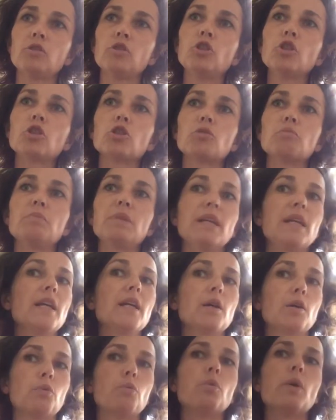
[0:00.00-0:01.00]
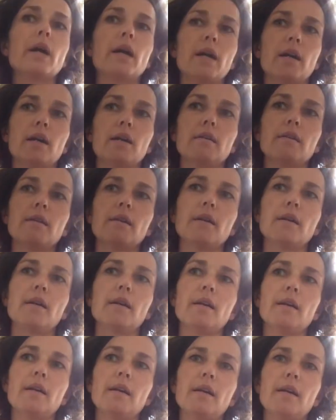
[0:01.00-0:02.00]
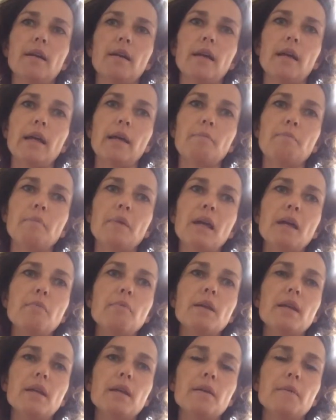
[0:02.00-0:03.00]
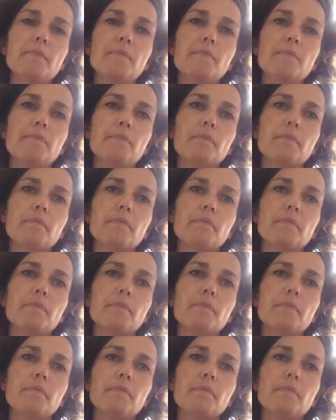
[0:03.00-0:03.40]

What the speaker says: just being aware. And maybe,